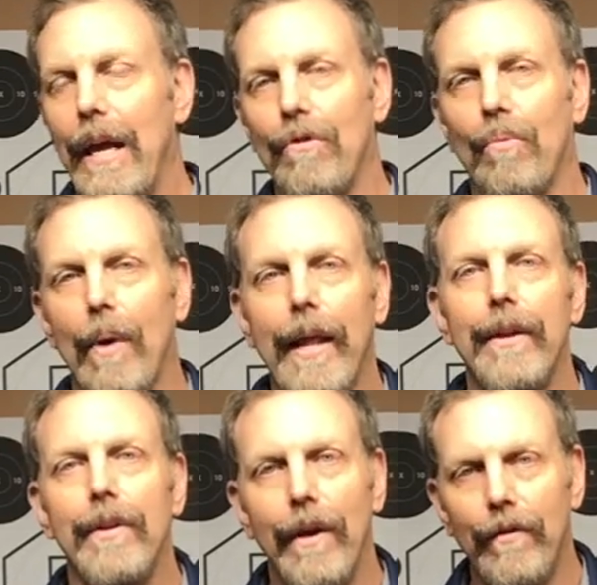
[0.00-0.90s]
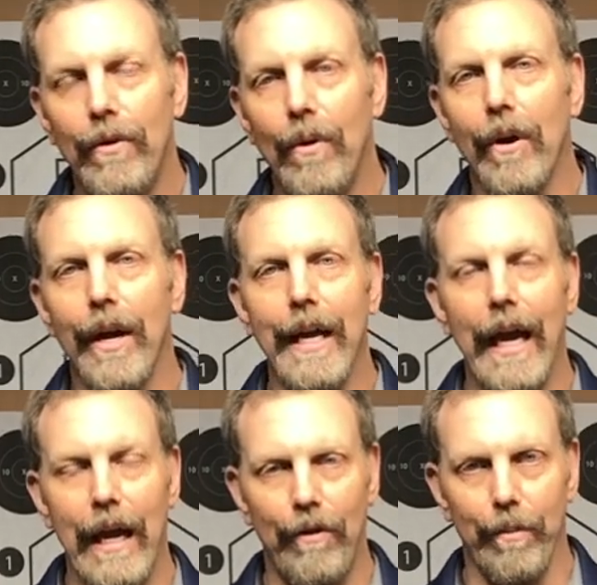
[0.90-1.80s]
is relative to our
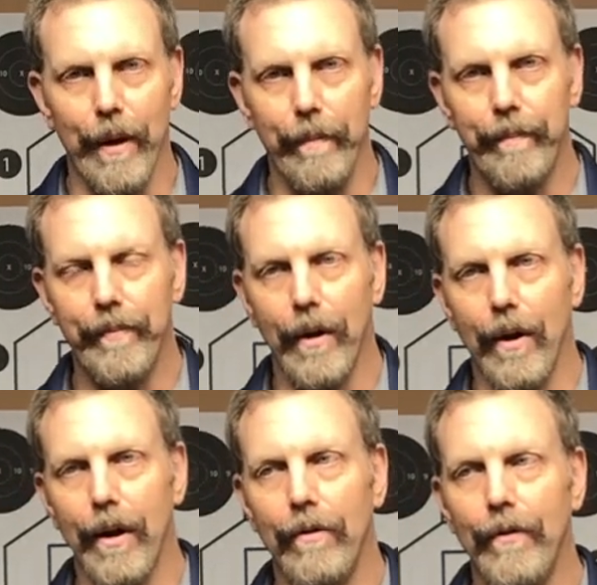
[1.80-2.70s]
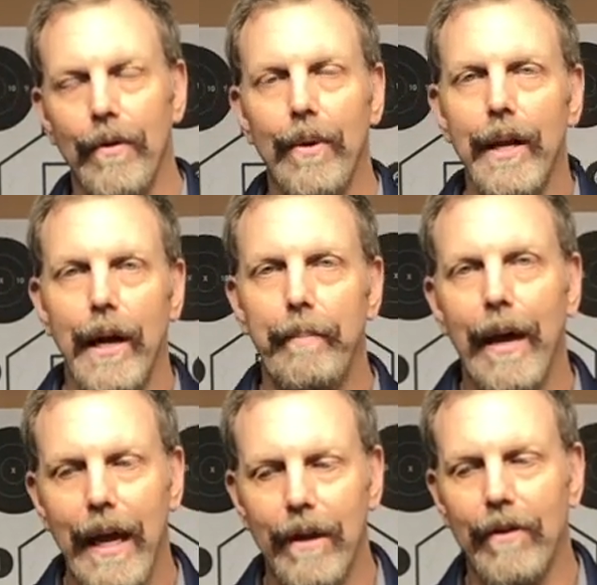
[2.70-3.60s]
engagement. All right, so if you're really not
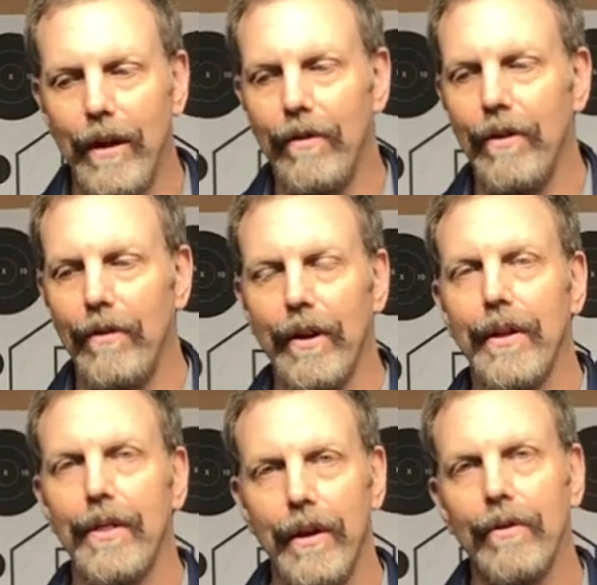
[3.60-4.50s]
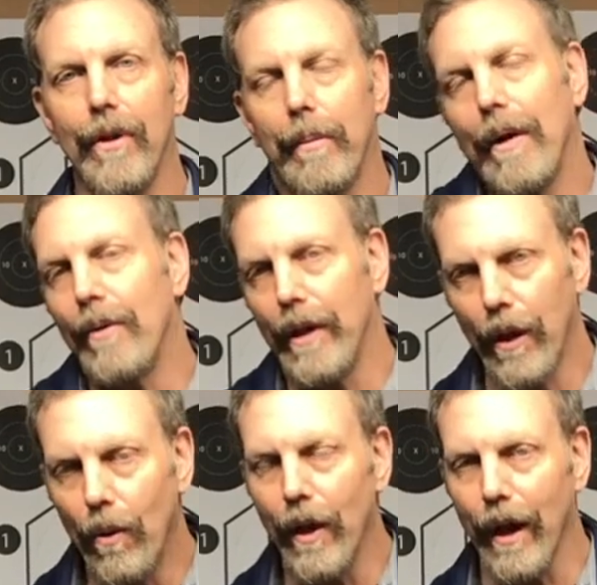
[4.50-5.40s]
paying attention to something, things go by really
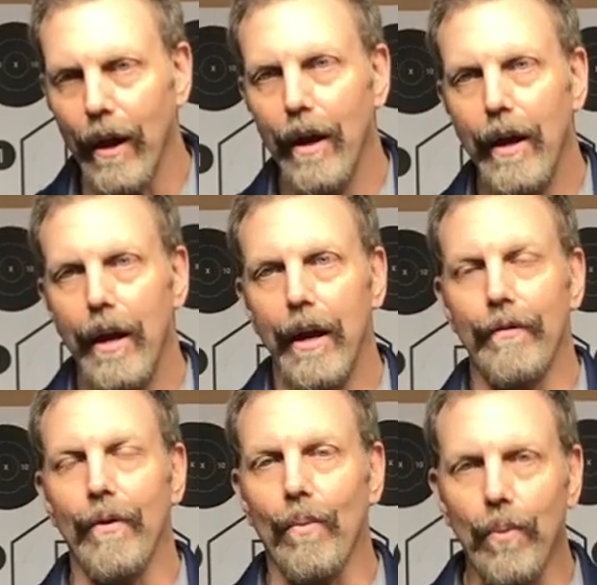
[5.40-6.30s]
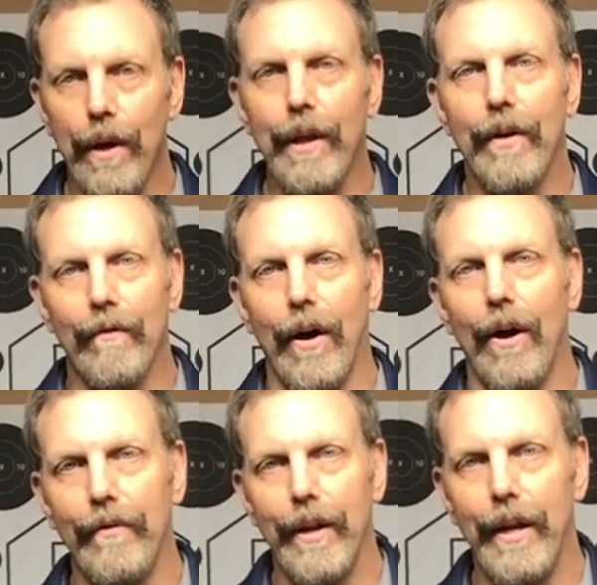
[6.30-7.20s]
quick. And if you're really
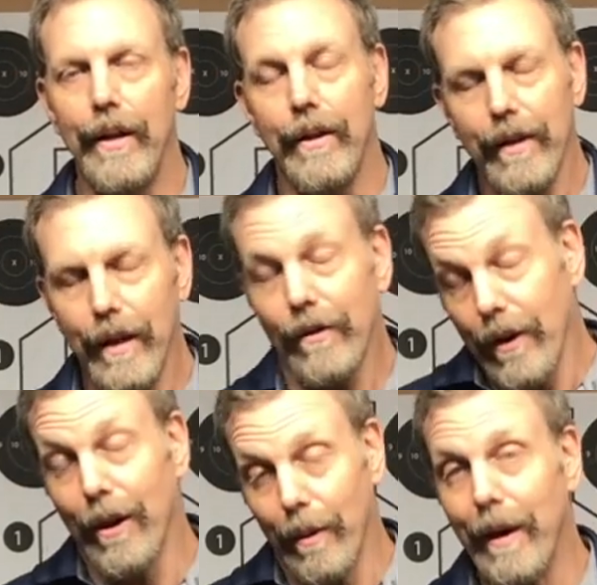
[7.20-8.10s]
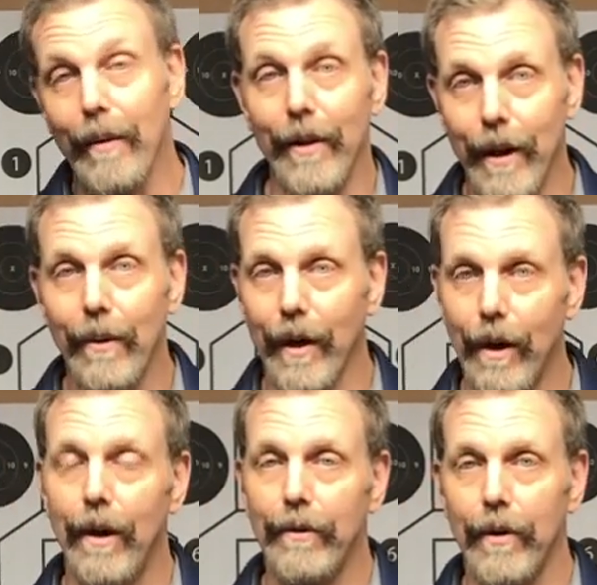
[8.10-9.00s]
involved in it, things can go by really
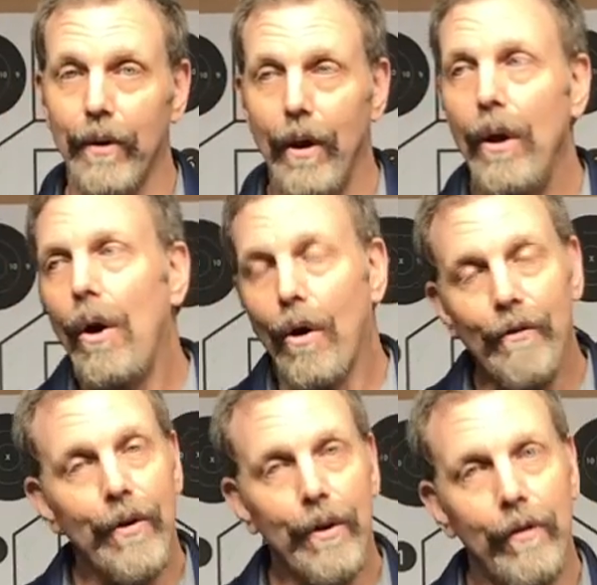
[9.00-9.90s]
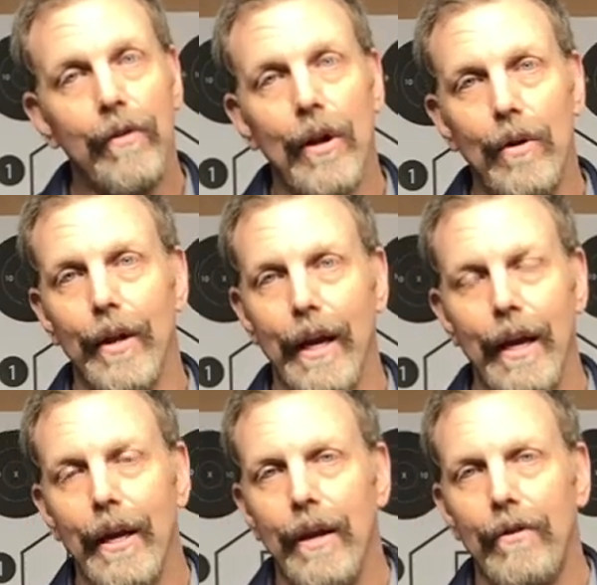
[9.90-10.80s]
quick also, or very slowly.
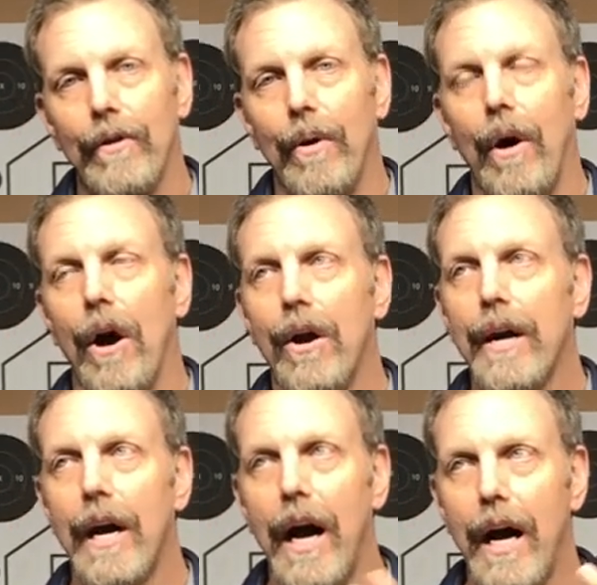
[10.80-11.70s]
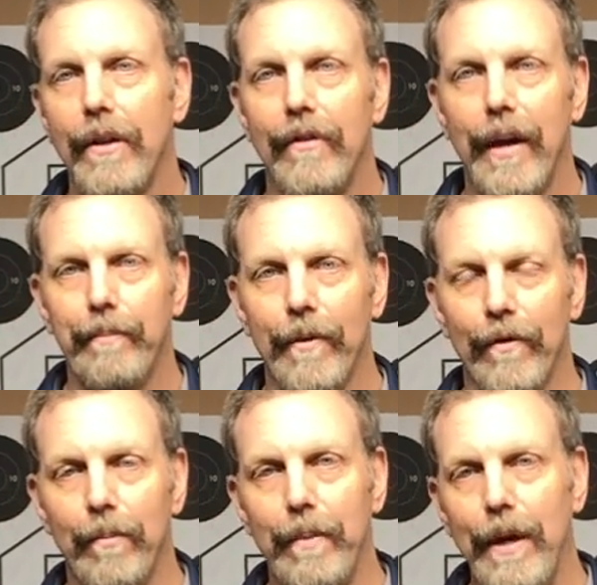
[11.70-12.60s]
So our concept
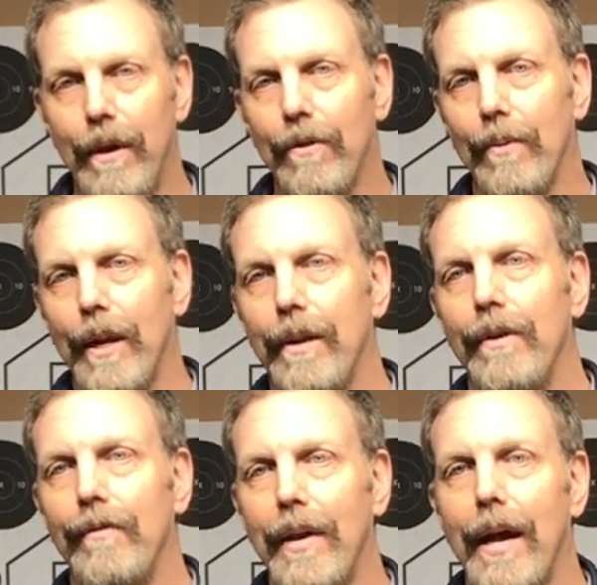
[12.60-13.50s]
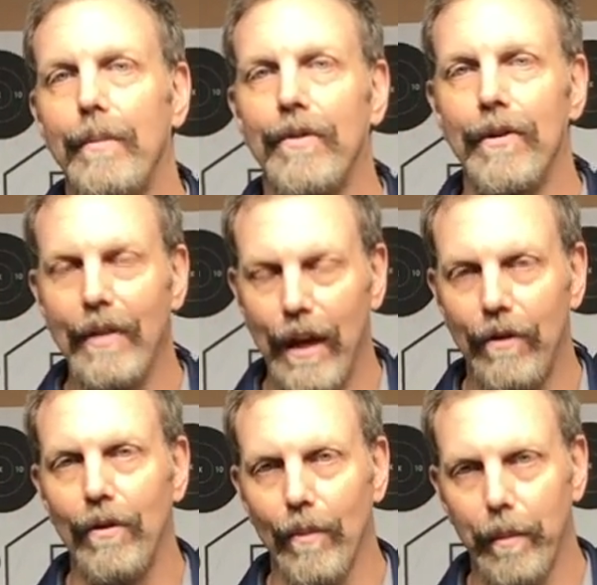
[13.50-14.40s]
of speed is relative to how much
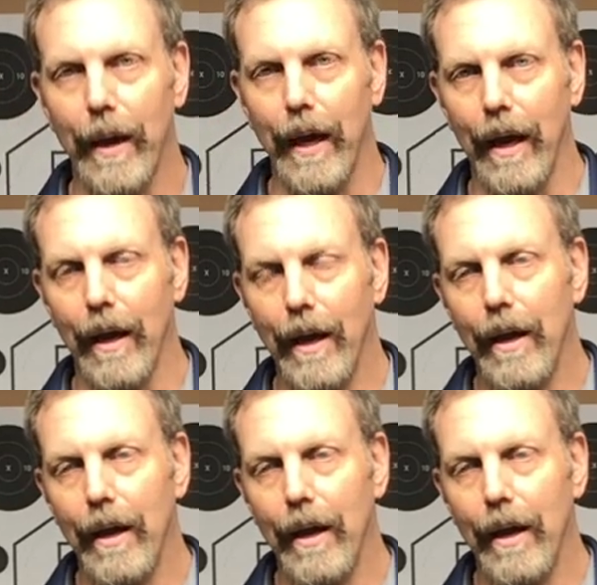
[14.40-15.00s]
attention we're paying.